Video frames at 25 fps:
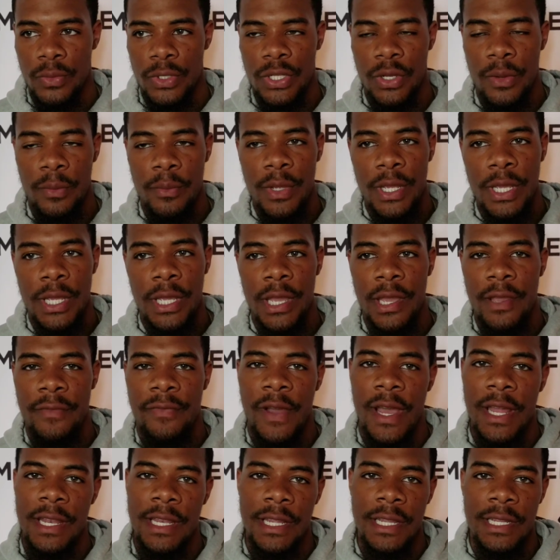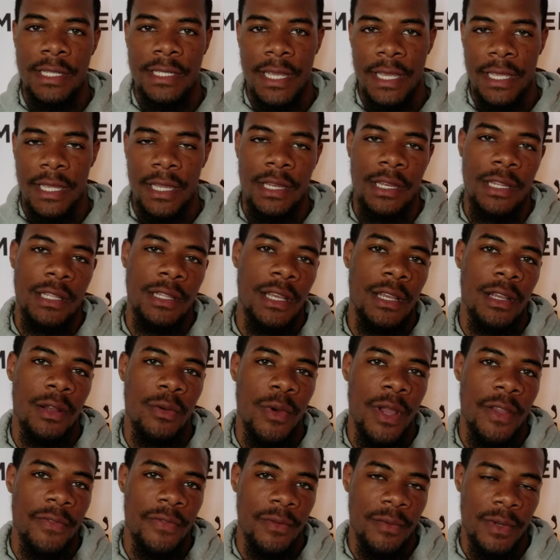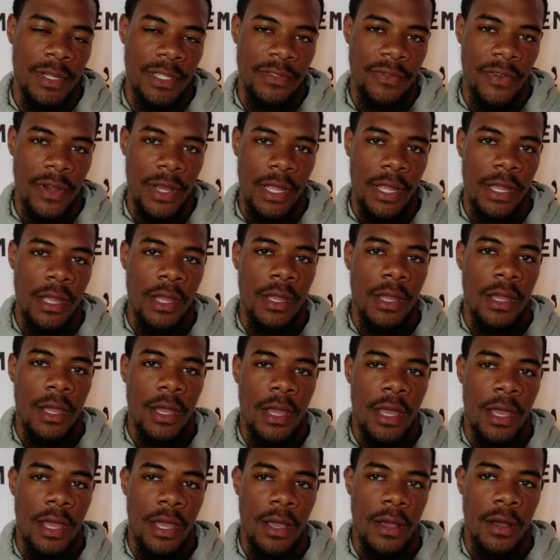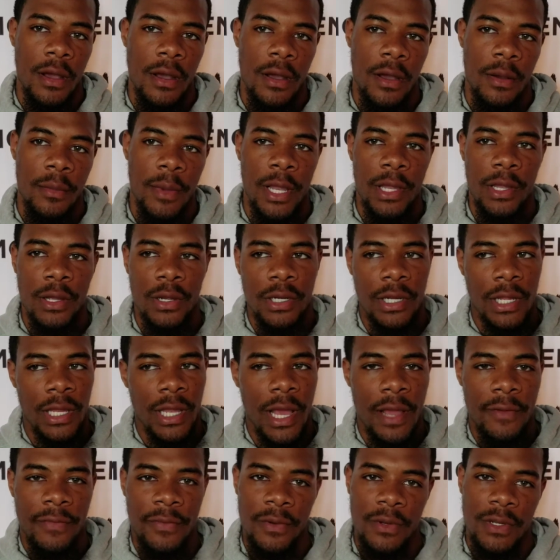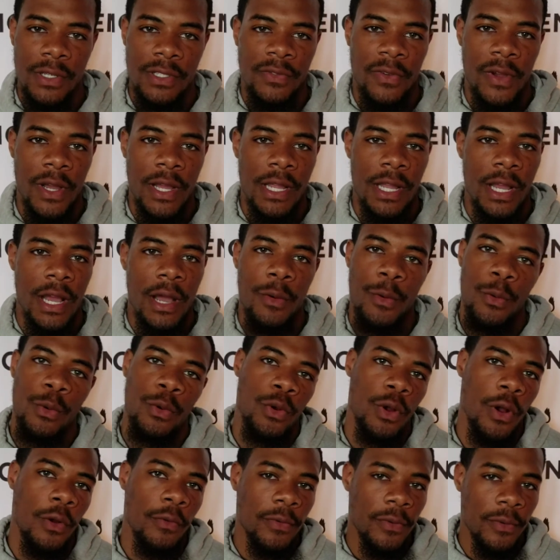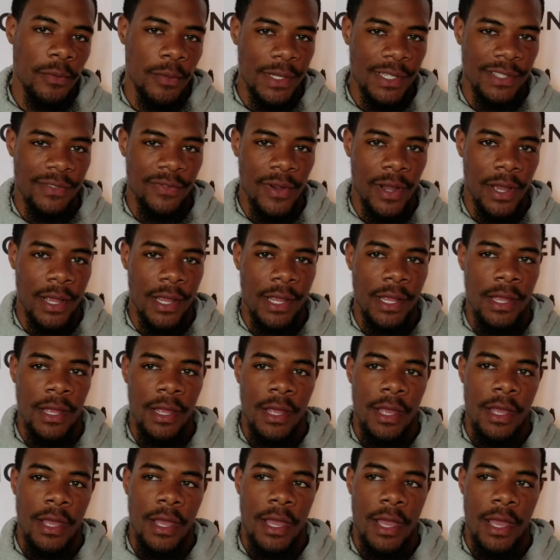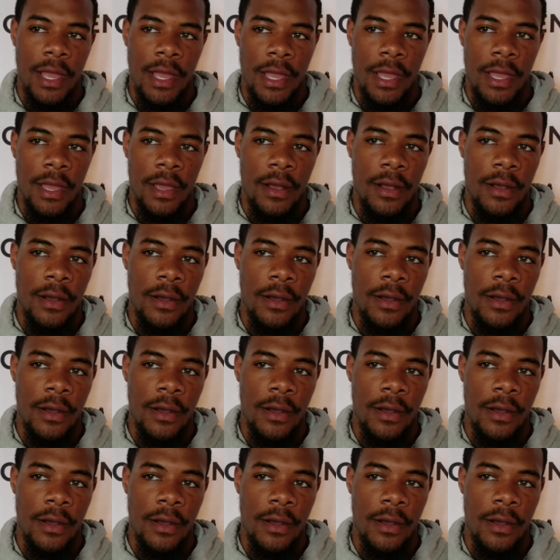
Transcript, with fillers: to me if I didn't take anything away from this fight. And um, I learned a lot from this fight. I will grow from this fight. And